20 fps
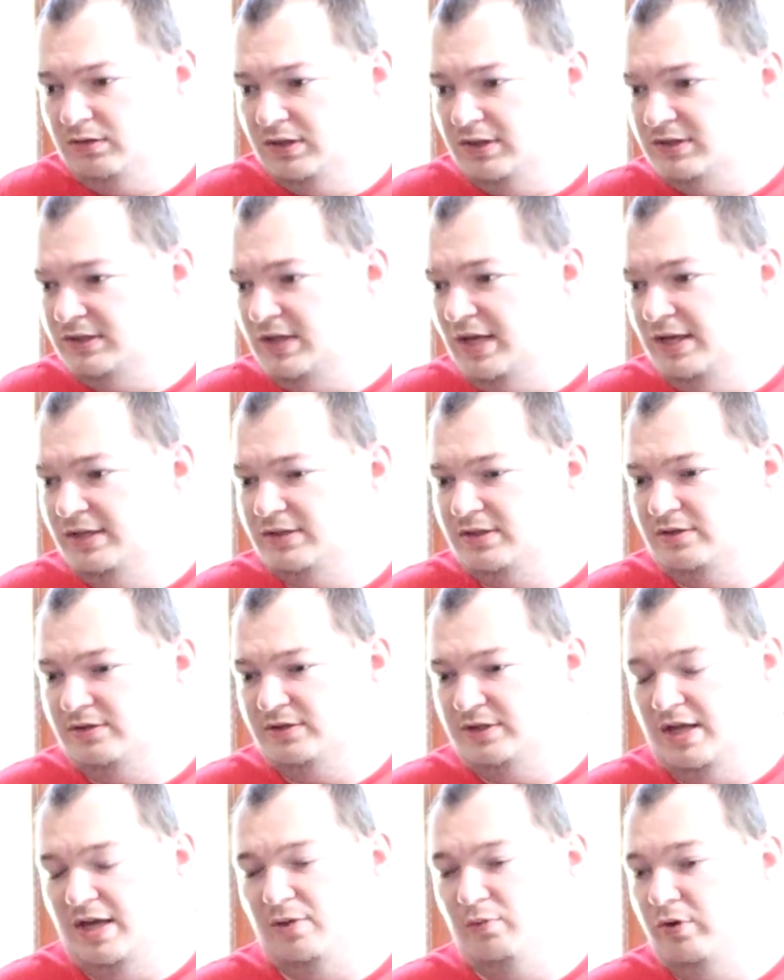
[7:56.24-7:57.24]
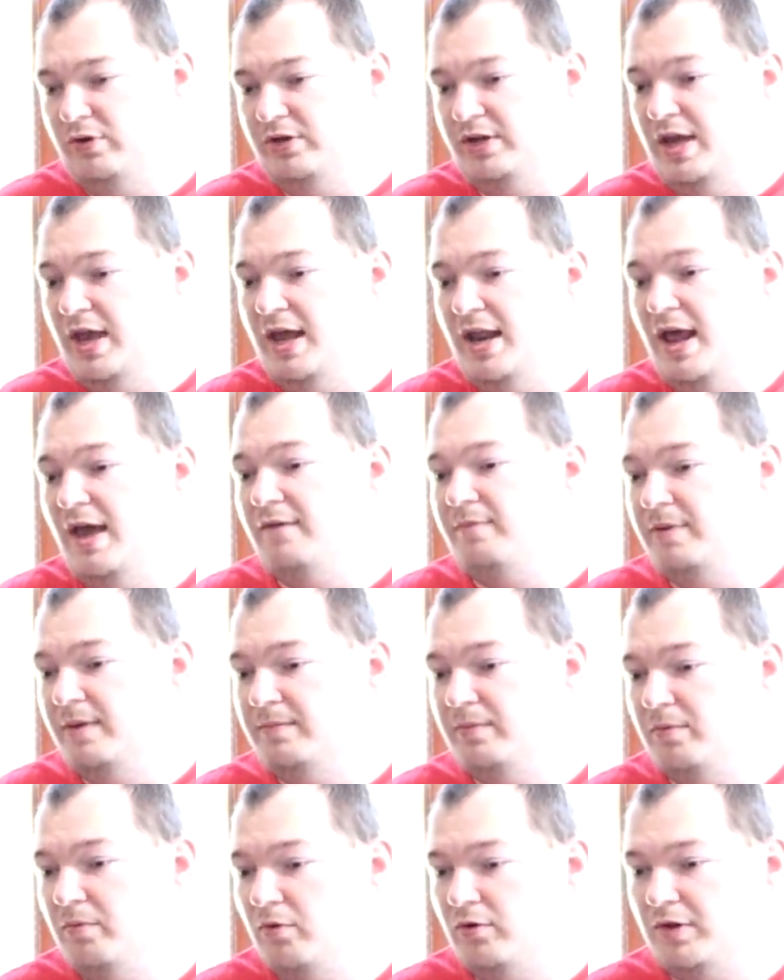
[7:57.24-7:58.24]
states are saying, well, you can't have
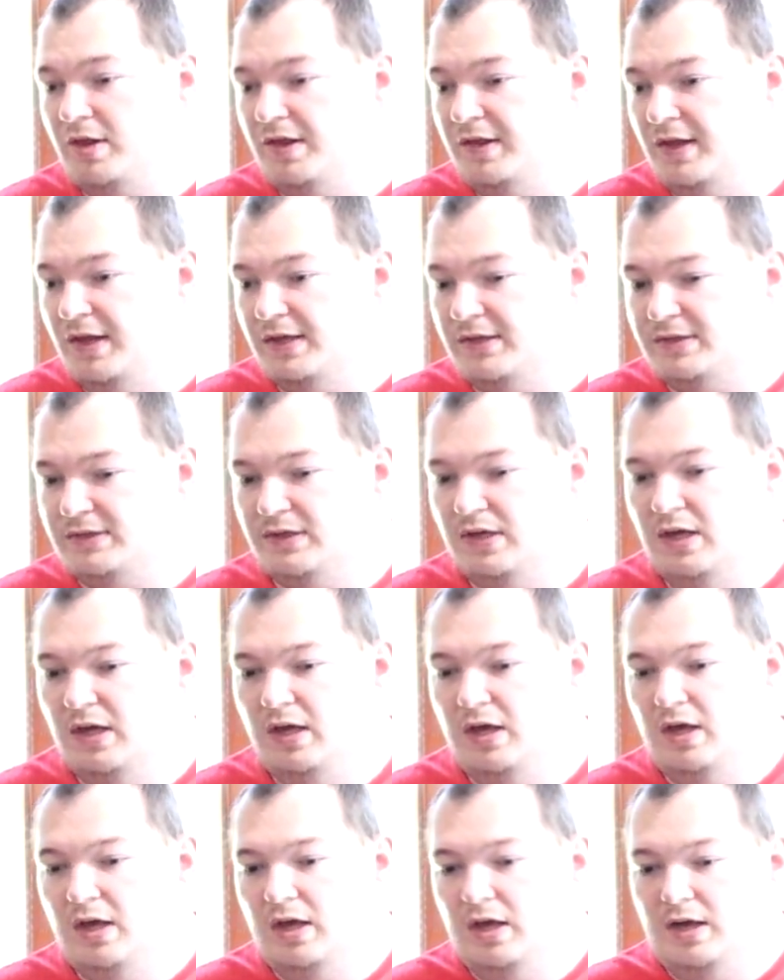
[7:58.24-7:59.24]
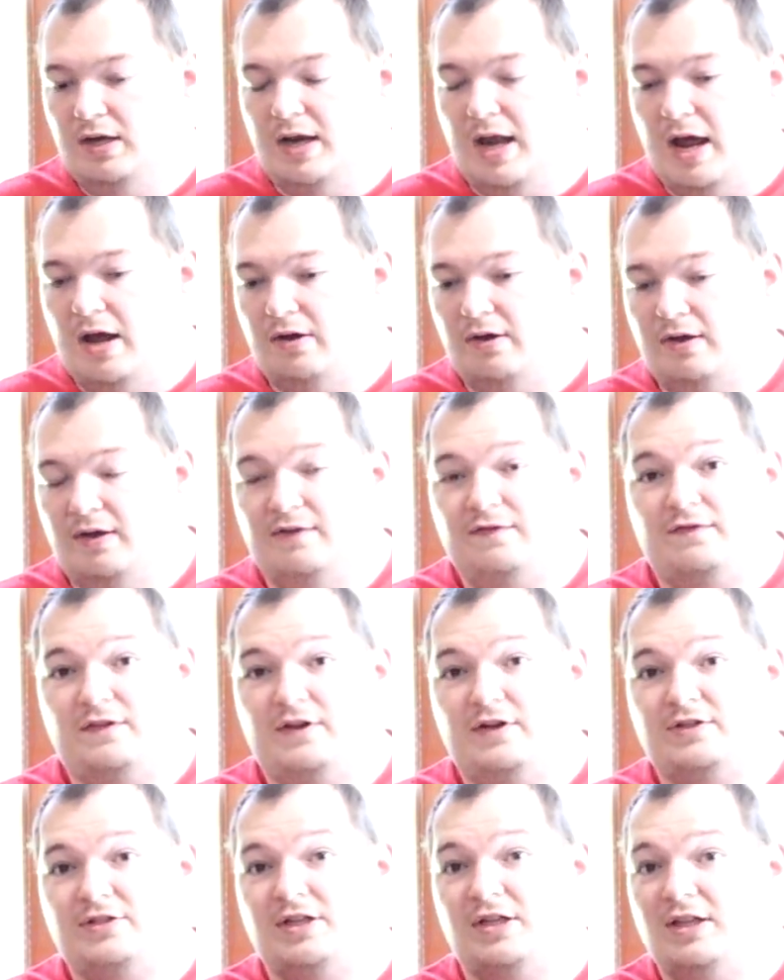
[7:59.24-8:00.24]
people more than this. Now, if
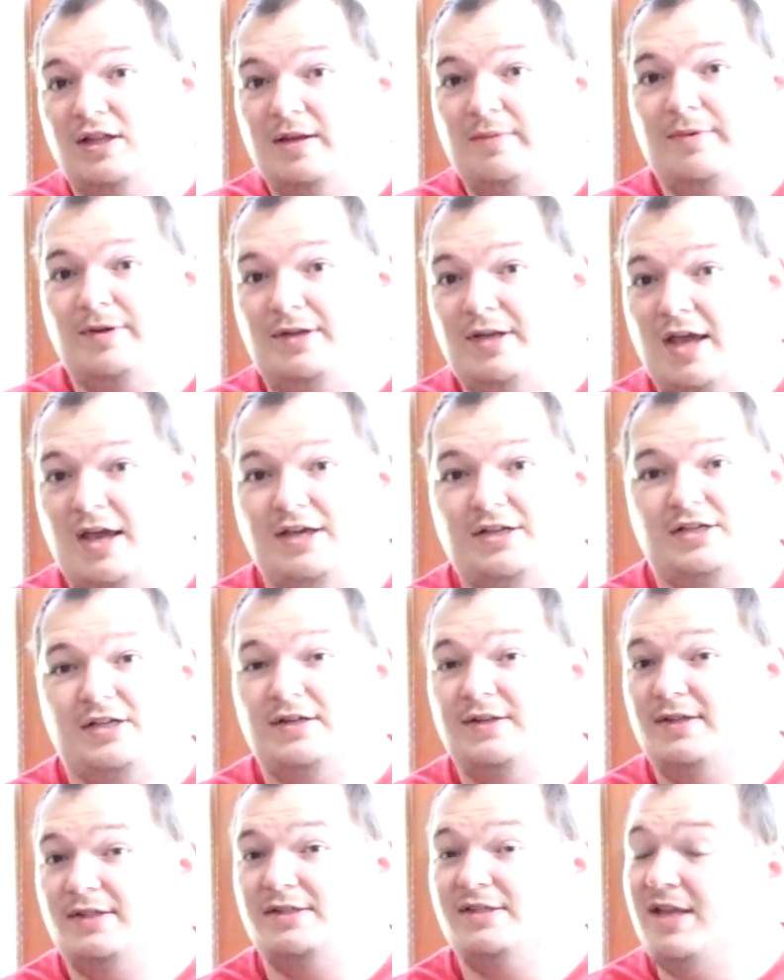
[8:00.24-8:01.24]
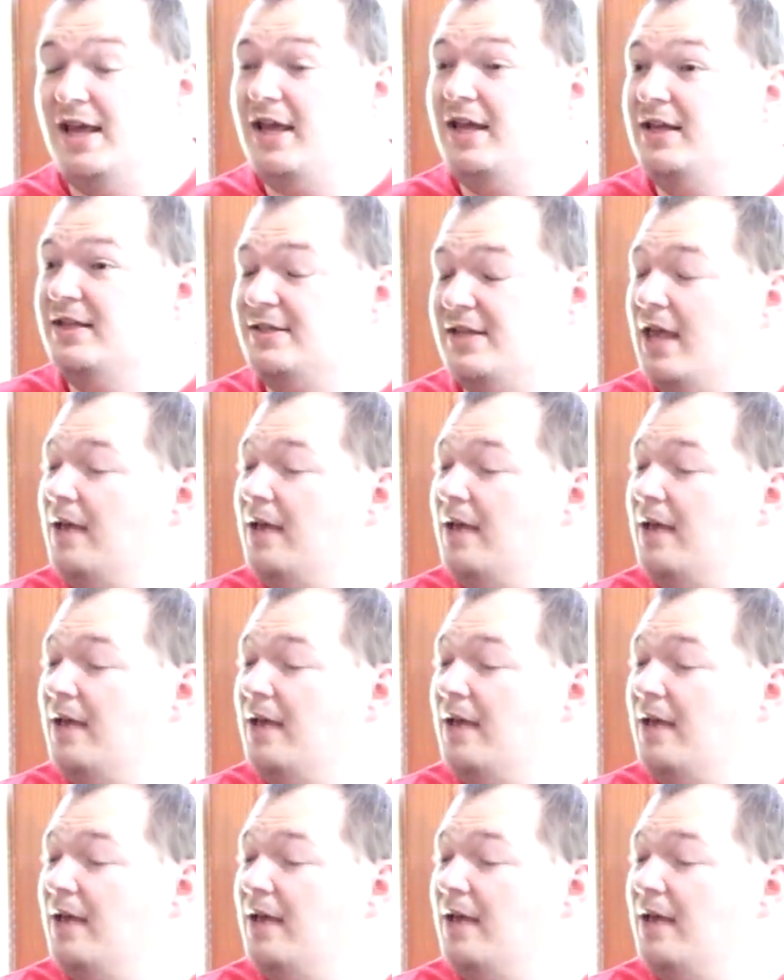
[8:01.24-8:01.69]
there's a limitation and the state is